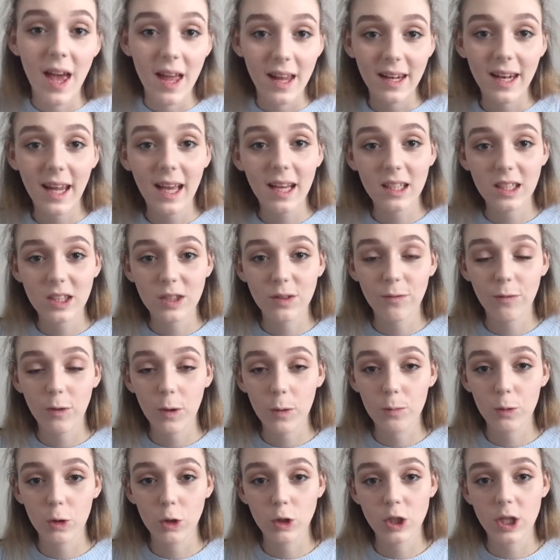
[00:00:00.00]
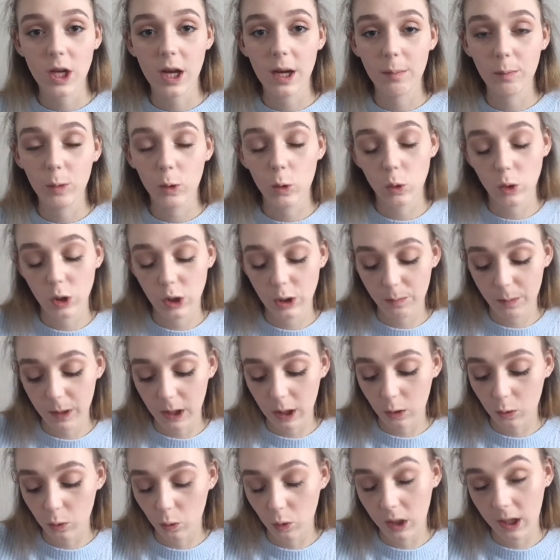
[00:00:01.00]
Next for bronzer, I'm going to be
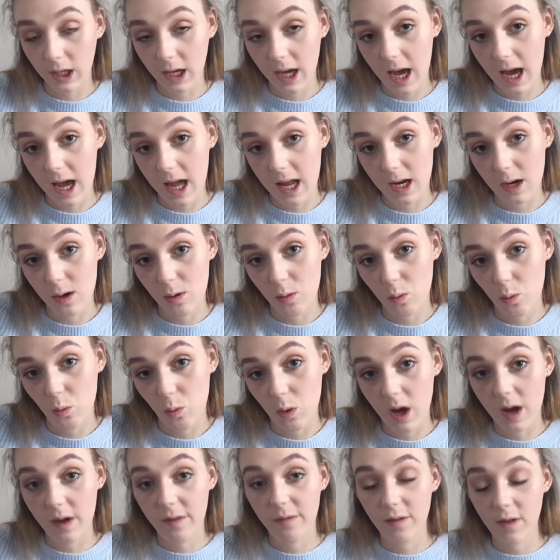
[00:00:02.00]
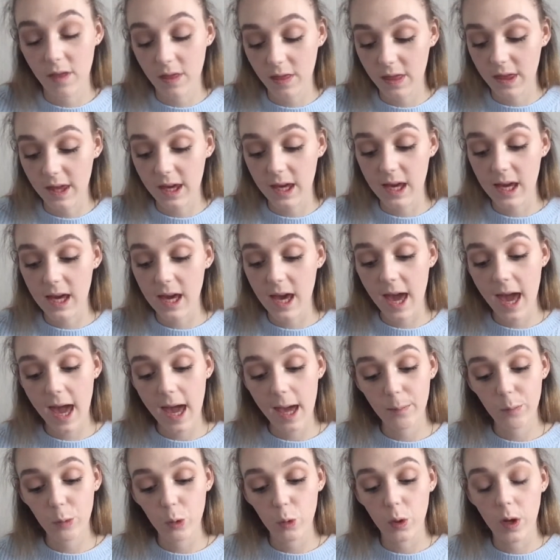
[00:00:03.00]
going in with the
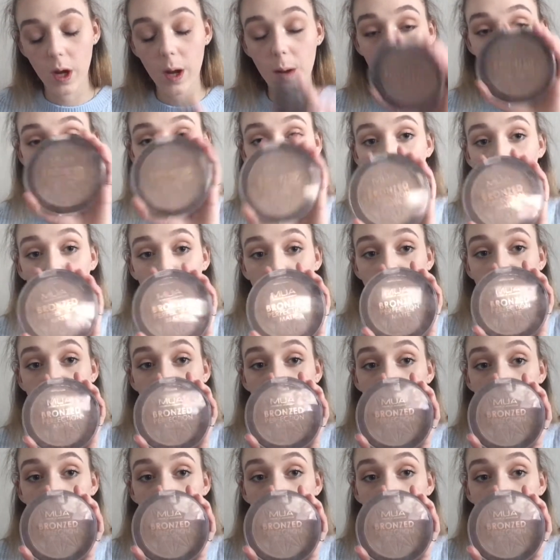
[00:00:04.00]
MUA Bronzed